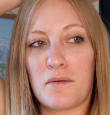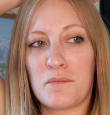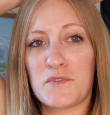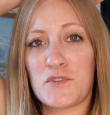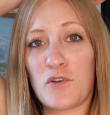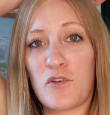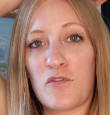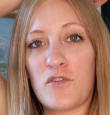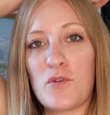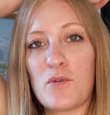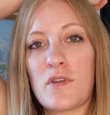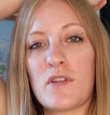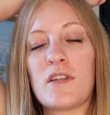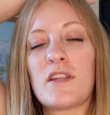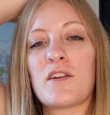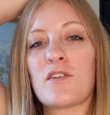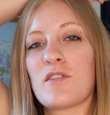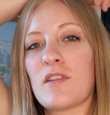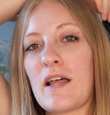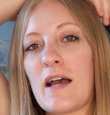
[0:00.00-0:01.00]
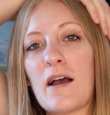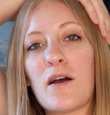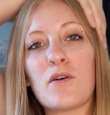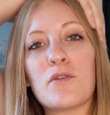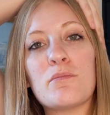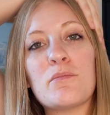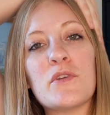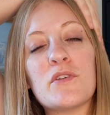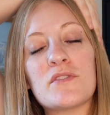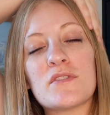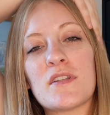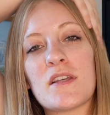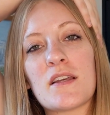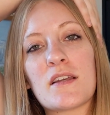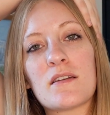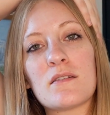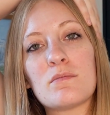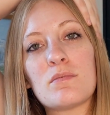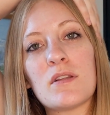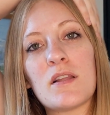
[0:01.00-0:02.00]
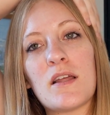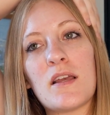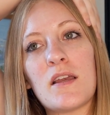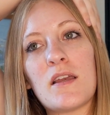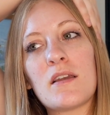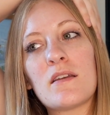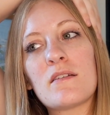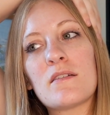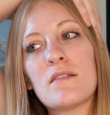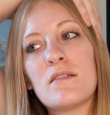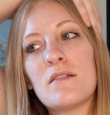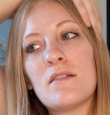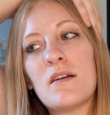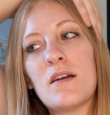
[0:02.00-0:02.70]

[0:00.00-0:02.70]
So if you can hear loud music playing,